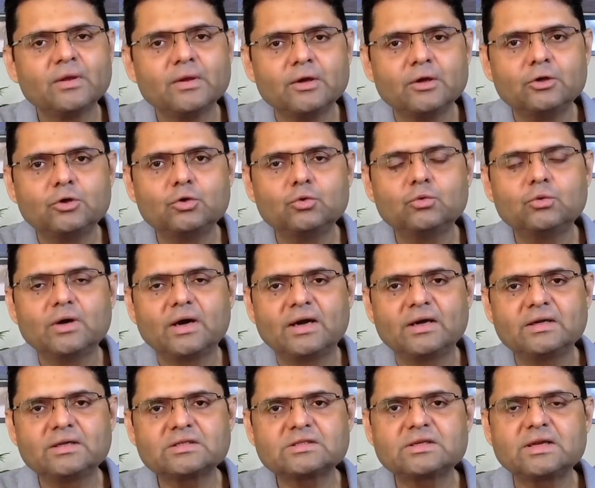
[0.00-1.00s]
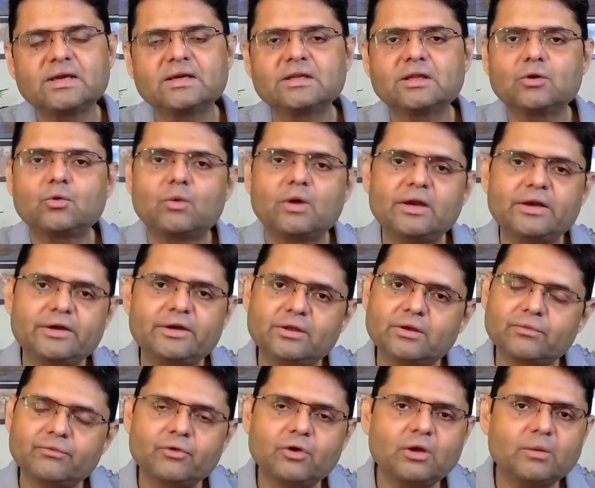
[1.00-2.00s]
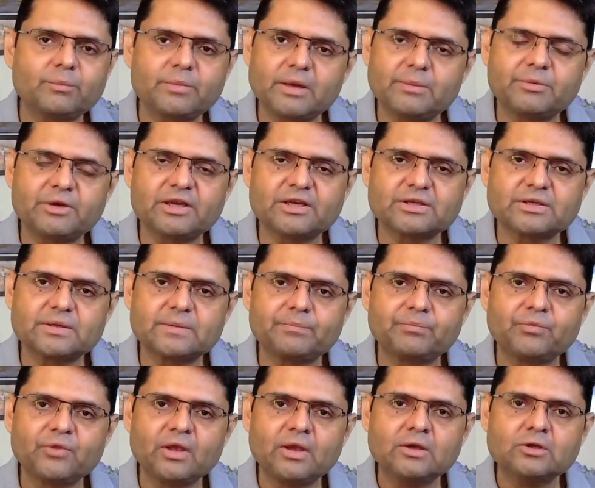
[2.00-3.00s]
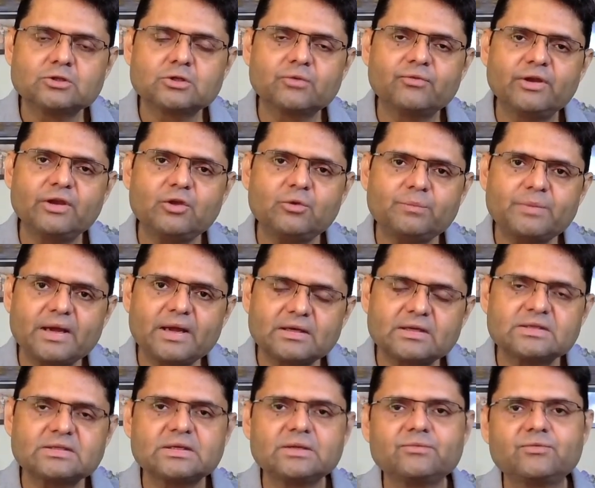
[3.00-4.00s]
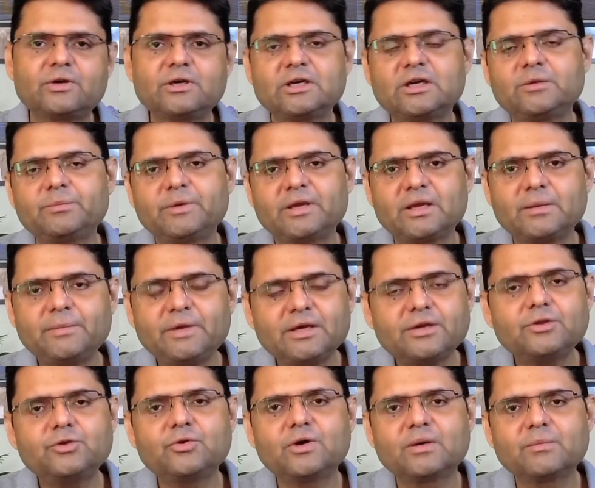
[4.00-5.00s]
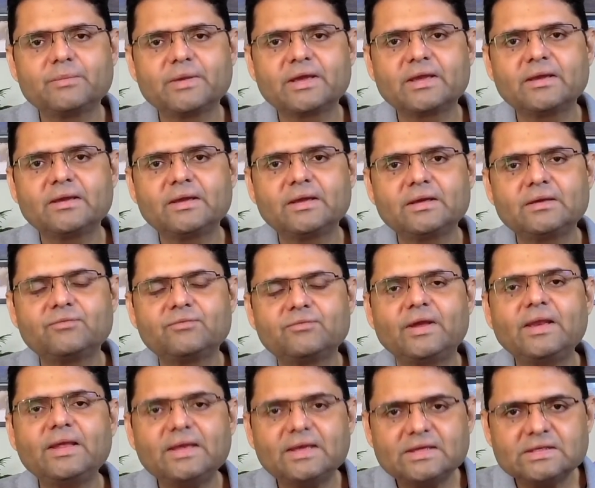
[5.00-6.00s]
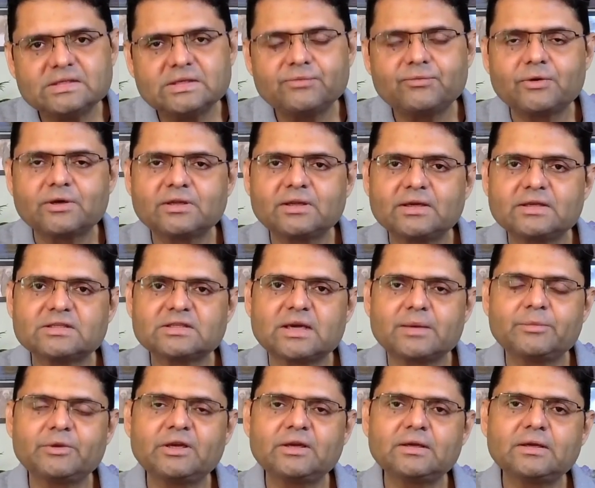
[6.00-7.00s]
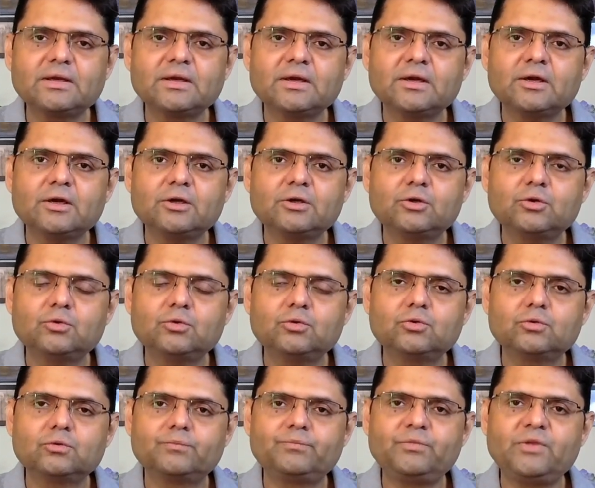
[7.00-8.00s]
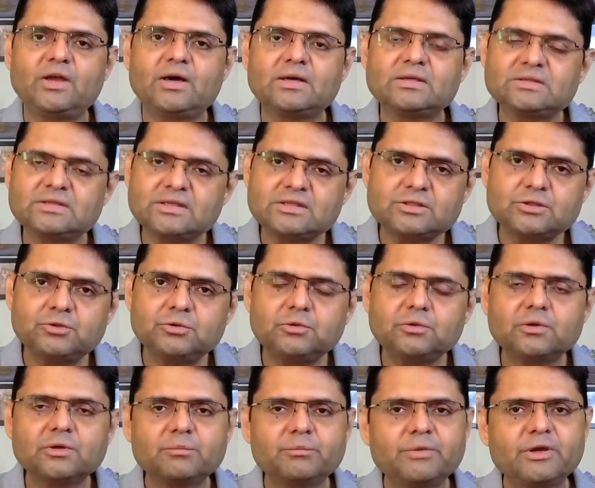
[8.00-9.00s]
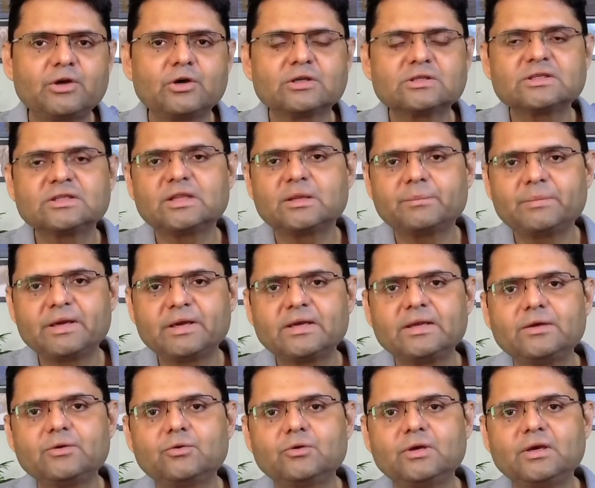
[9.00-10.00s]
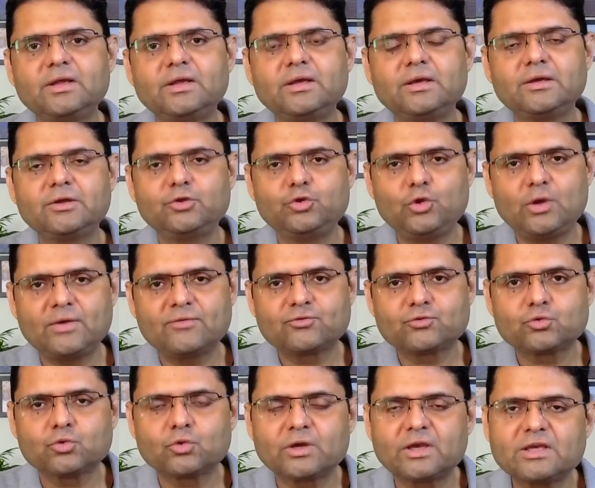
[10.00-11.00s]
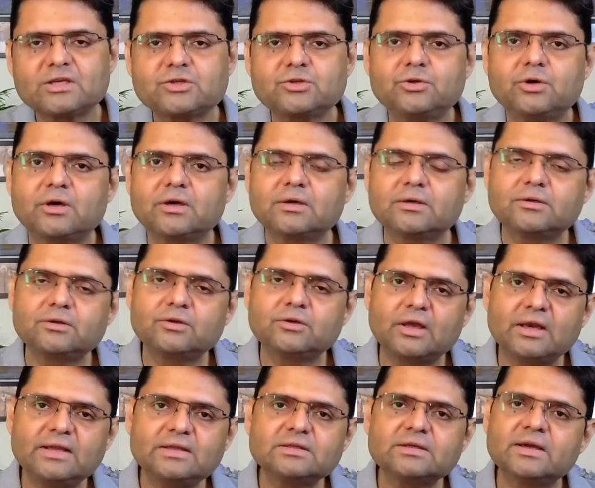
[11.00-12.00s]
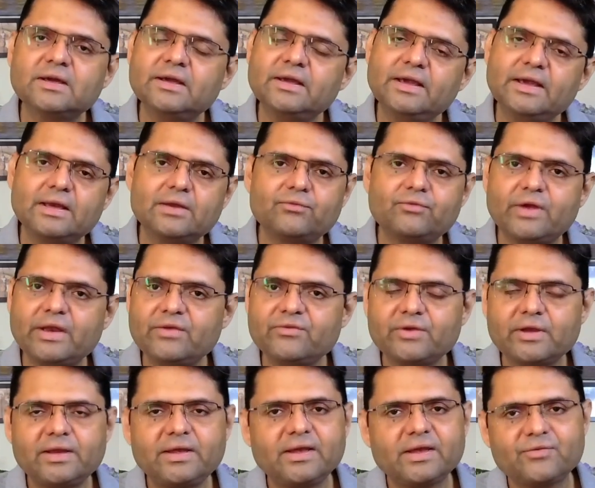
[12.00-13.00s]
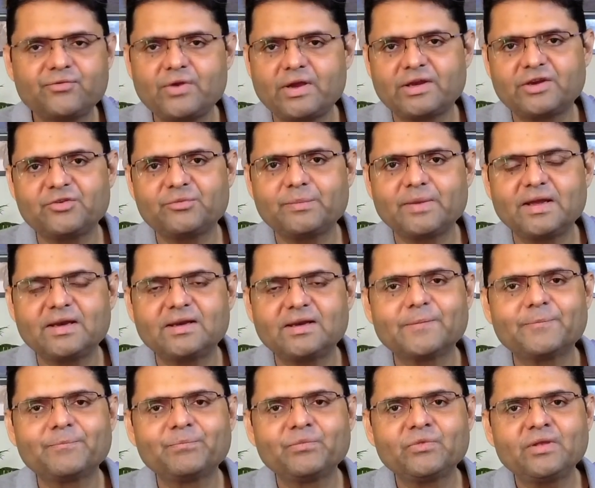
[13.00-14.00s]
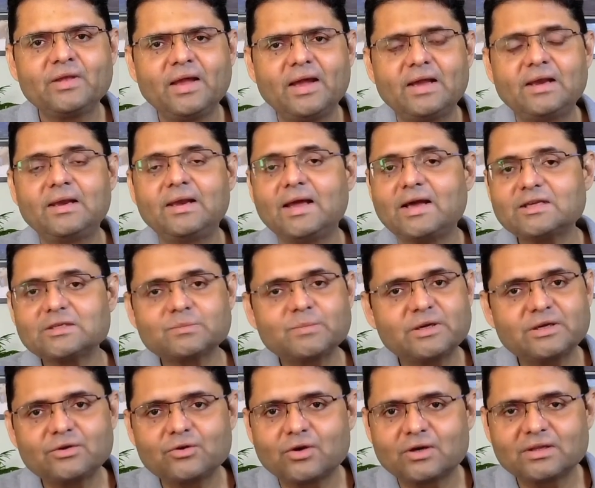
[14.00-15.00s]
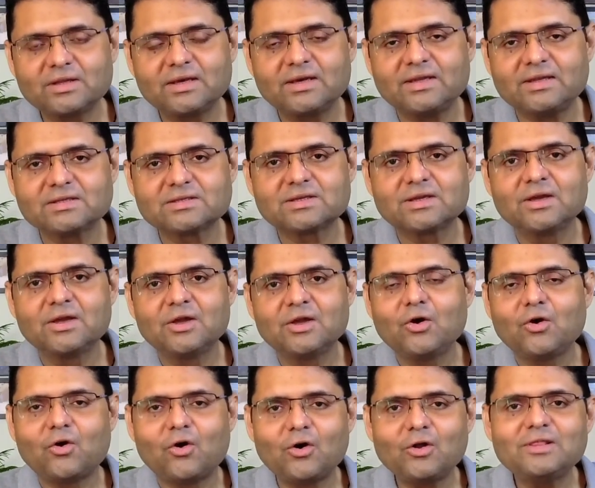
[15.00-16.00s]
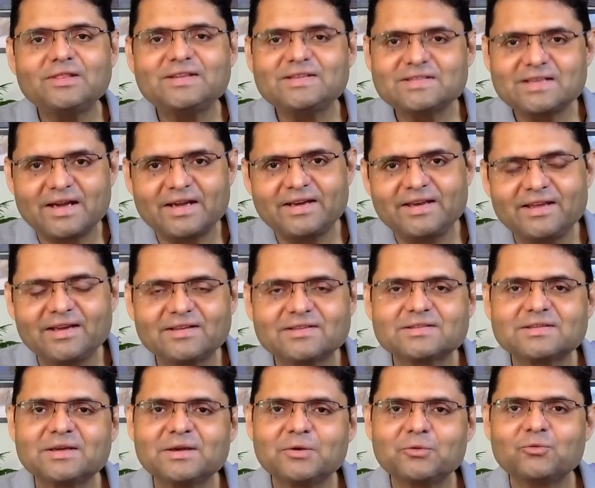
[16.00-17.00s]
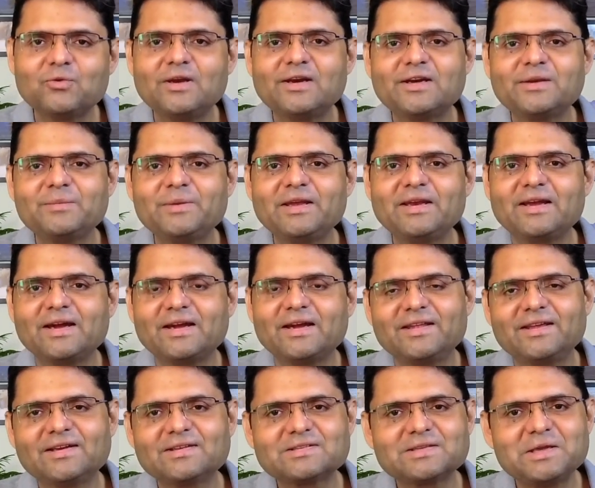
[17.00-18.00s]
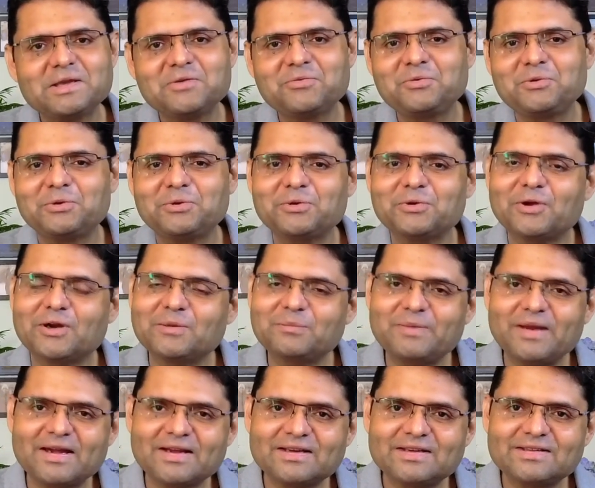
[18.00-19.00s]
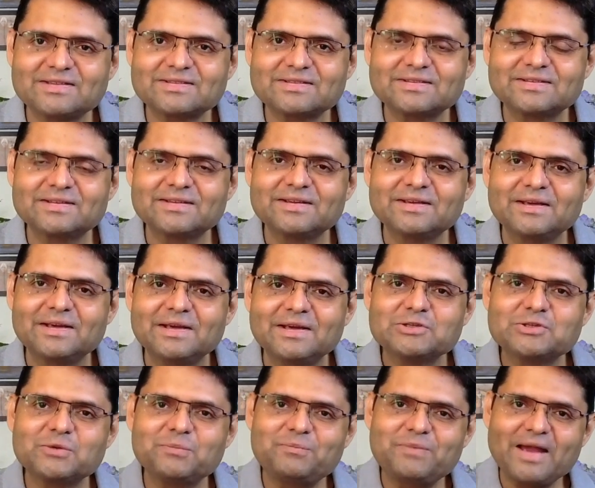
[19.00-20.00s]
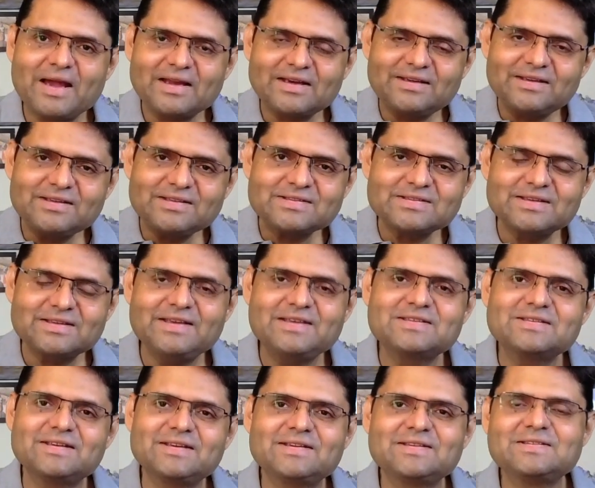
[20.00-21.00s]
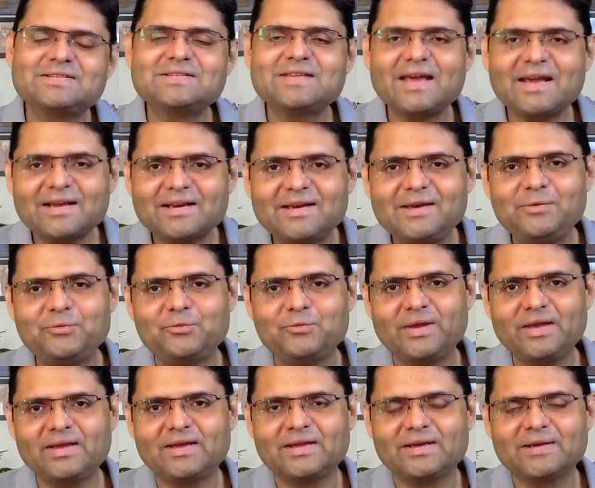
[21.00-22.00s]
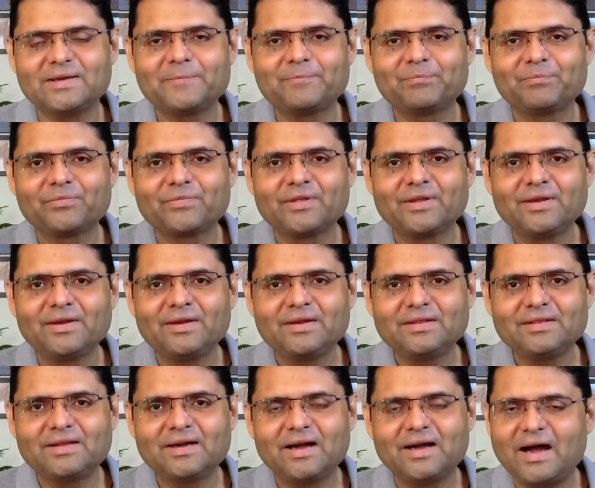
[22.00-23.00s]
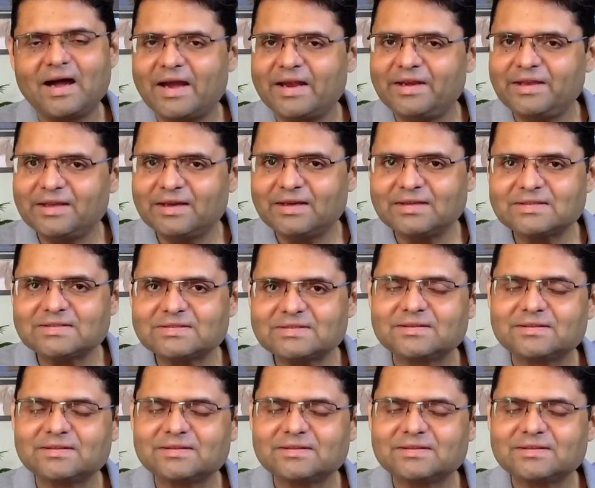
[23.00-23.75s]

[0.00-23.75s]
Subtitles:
to understand the quality of your preparation. So when you practice inverted pyramid, you are making it very easy for the examiner to assess you, because in the beginning only you have showcased your knowledge in a very, very effective manner. And last but not the least, all these ideas will remain ideas if you do not practice. So practice is exactly where the ideas